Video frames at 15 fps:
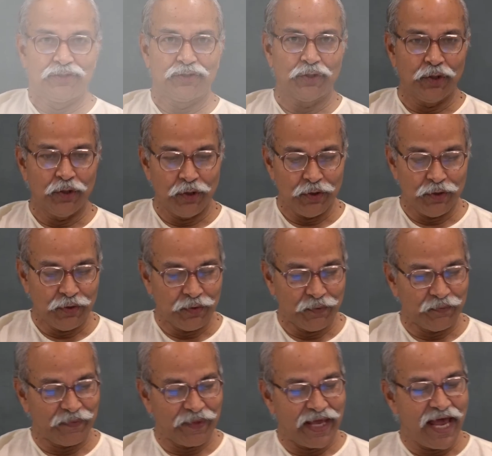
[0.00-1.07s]
So,
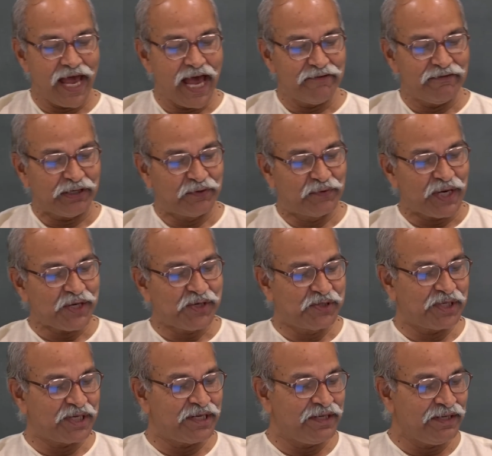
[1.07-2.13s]
I have a
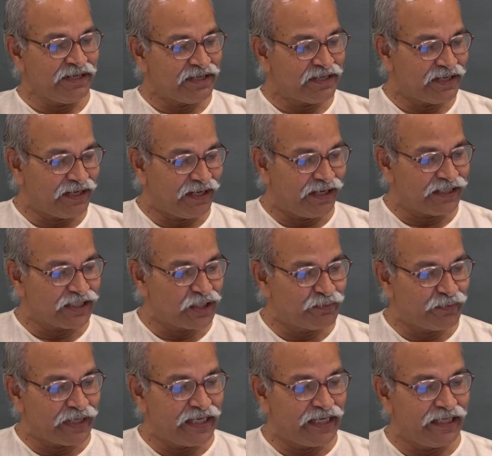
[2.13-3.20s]
question
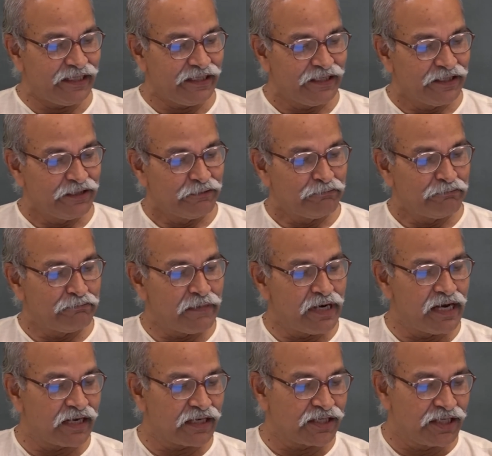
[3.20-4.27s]
asked by
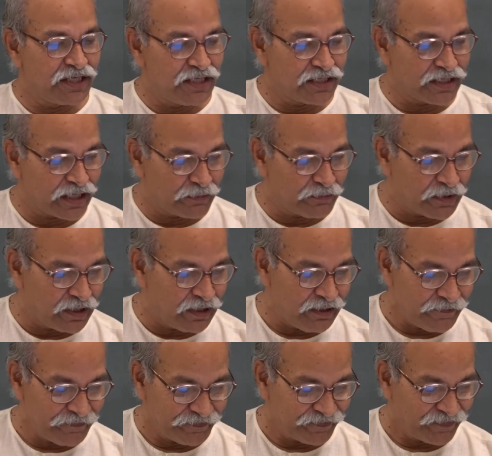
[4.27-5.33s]
Maharshi
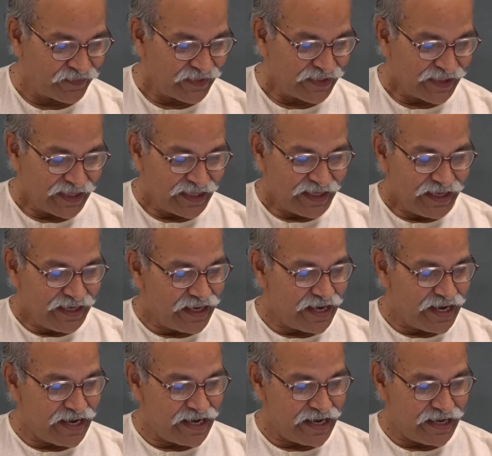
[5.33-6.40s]
Sharma,
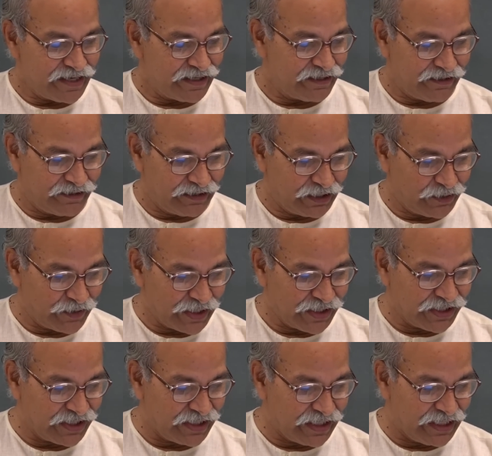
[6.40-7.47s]
and the
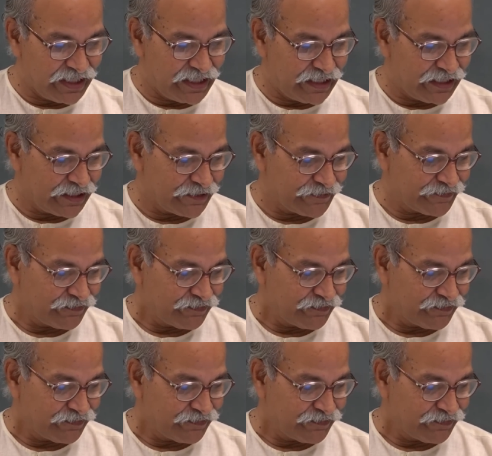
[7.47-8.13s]
question is,